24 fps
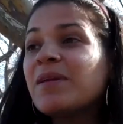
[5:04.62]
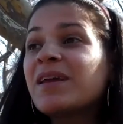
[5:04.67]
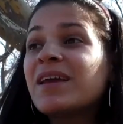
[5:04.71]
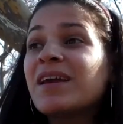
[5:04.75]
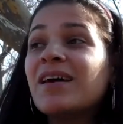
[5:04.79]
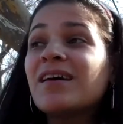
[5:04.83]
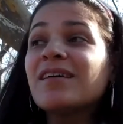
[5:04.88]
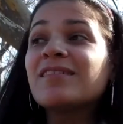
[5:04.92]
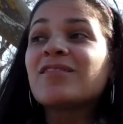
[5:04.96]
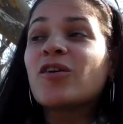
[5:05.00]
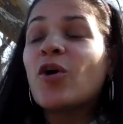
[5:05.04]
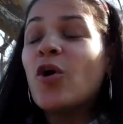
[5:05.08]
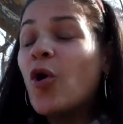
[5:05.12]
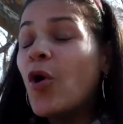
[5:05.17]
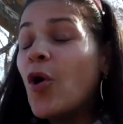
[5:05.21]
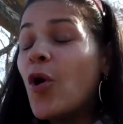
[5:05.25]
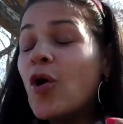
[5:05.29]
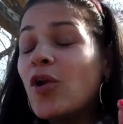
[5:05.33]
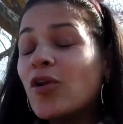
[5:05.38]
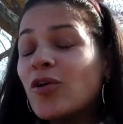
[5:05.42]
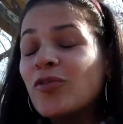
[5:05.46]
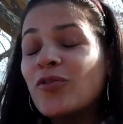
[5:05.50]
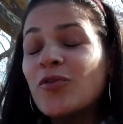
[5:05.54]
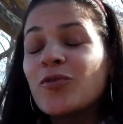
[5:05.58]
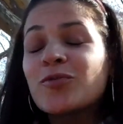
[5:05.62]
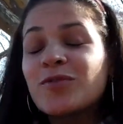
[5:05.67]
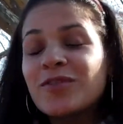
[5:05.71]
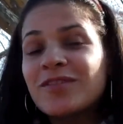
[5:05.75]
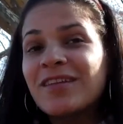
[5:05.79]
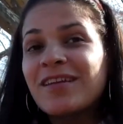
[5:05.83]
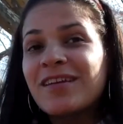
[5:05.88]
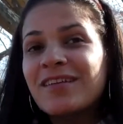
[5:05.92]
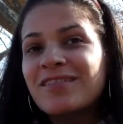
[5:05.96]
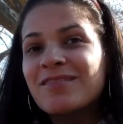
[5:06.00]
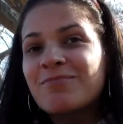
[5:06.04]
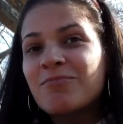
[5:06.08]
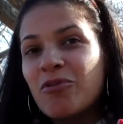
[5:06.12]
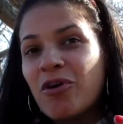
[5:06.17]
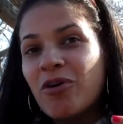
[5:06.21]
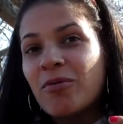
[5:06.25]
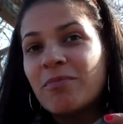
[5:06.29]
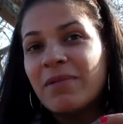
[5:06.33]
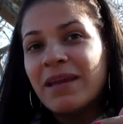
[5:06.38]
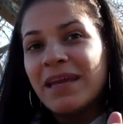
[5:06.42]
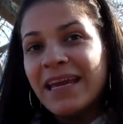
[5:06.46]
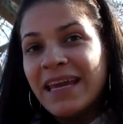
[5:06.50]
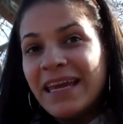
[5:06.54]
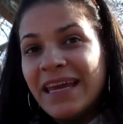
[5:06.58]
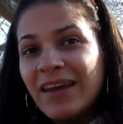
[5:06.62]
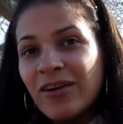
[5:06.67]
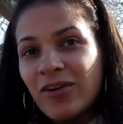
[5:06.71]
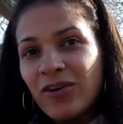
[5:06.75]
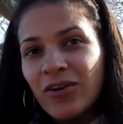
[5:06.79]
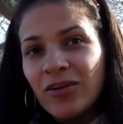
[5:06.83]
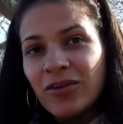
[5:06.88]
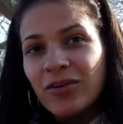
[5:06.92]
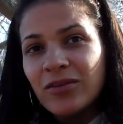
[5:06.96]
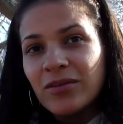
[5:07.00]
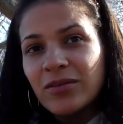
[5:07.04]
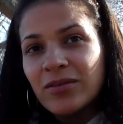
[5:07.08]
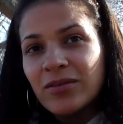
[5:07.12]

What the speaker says: Because all of those things brought me here.